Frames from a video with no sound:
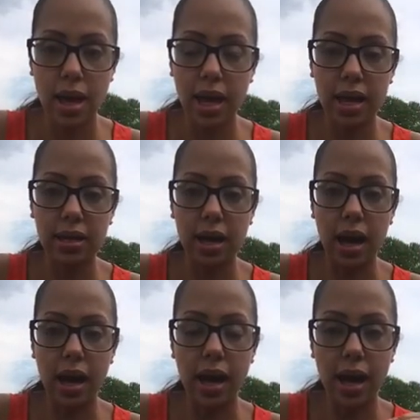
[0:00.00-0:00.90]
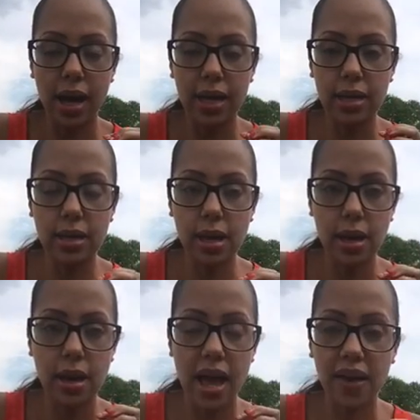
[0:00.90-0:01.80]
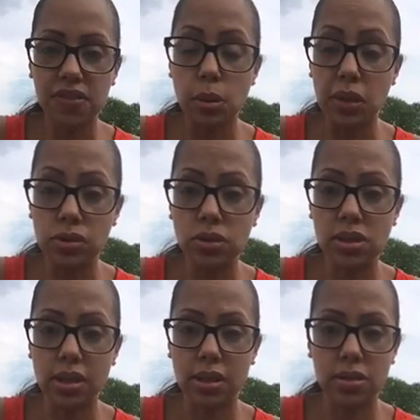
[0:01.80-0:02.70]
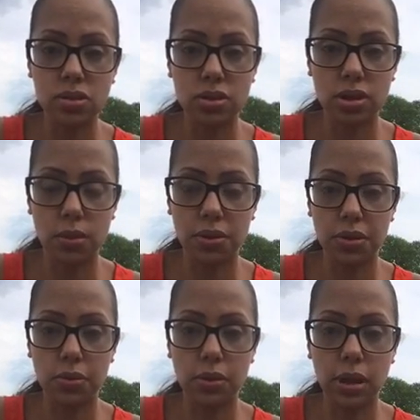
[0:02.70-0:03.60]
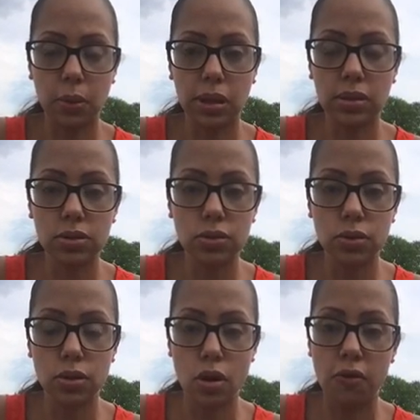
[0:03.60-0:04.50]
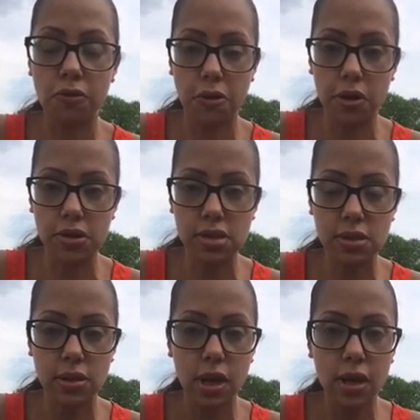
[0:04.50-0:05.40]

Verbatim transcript: and I have some interesting things to share with you and I wanted you to know first.